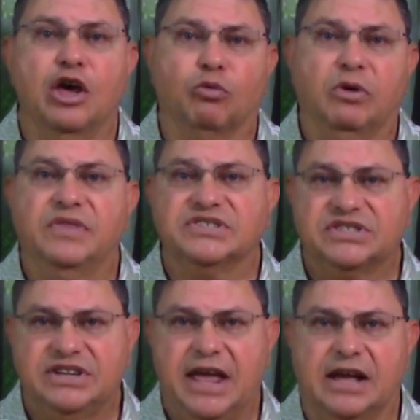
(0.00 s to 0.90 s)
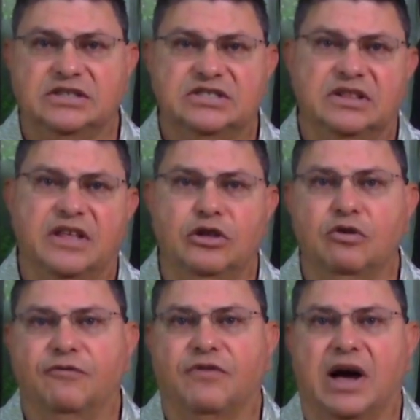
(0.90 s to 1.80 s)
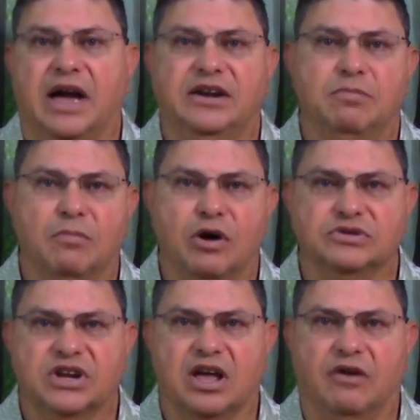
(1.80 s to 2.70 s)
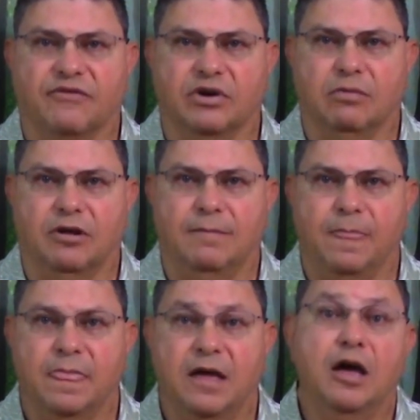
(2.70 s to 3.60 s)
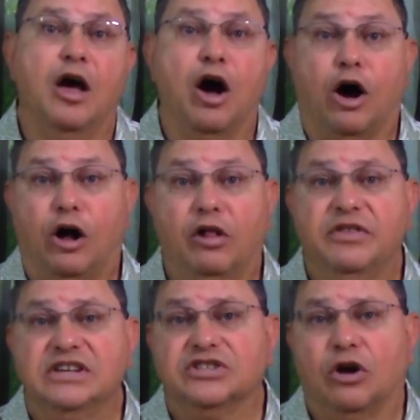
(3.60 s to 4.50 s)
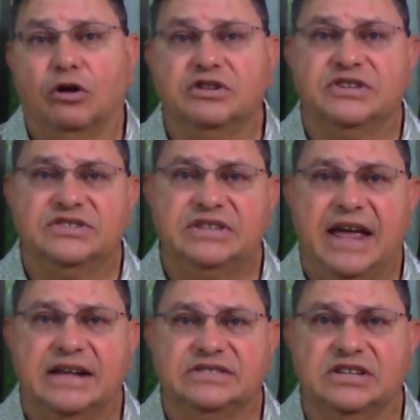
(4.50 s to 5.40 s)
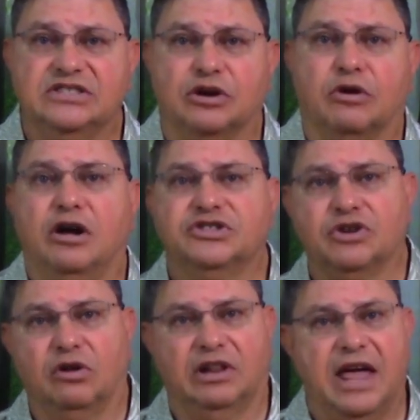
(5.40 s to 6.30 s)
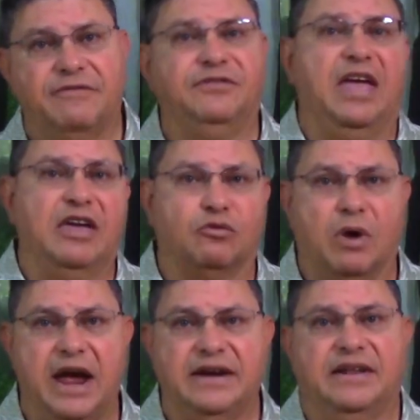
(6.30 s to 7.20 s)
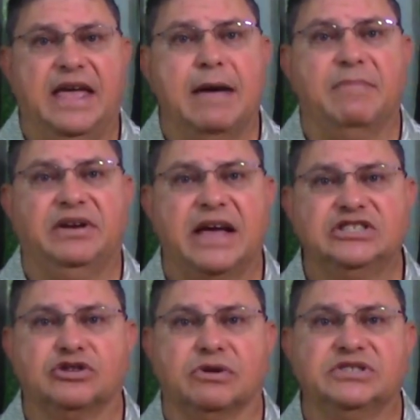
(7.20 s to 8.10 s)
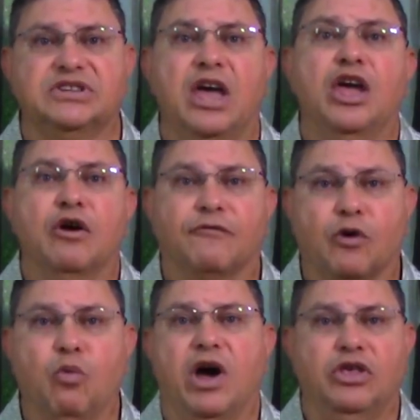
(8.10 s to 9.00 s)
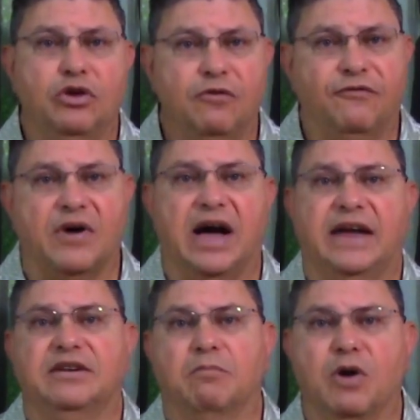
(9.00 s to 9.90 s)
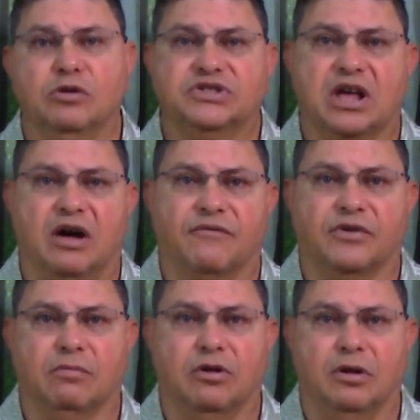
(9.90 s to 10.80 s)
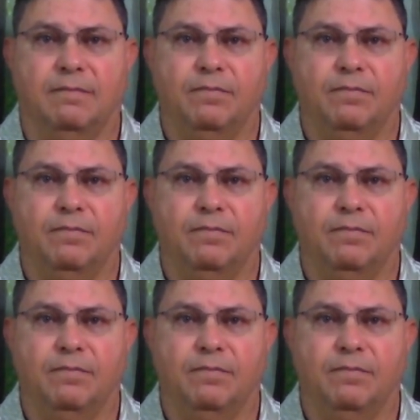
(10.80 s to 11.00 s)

with the stance that you find most comfortable. All these holds and stances are also left and right ambidextrous for what you find most comfortable.